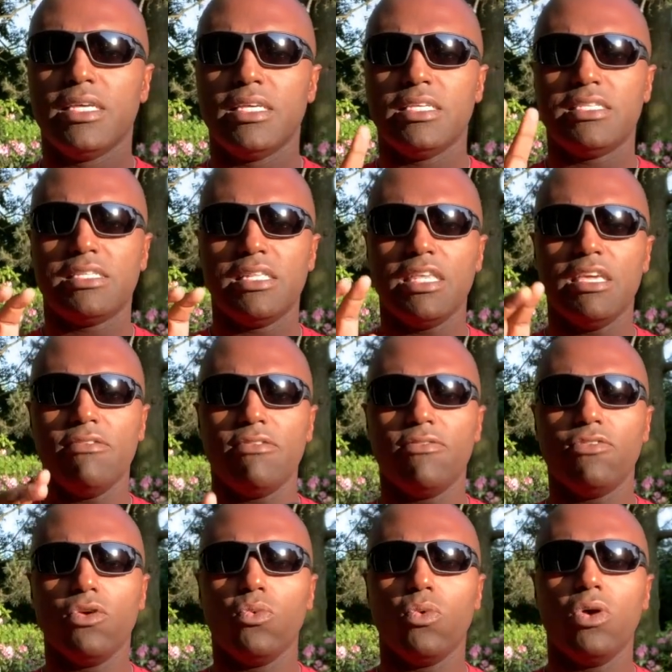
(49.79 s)
sleeve, if
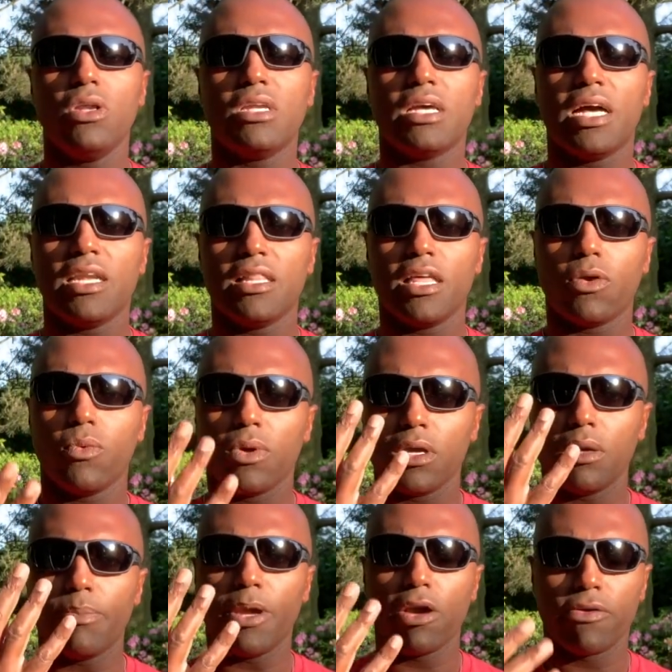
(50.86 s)
you would, kind of like wearing
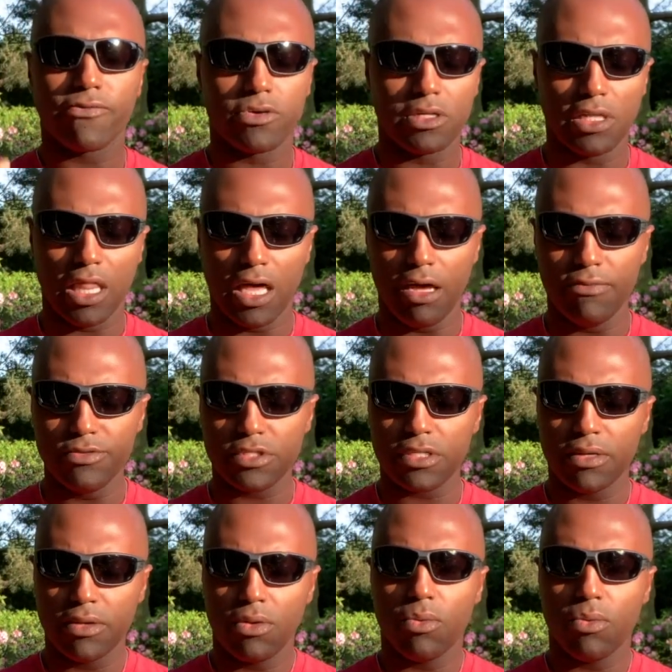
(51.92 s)
a pair of gloves,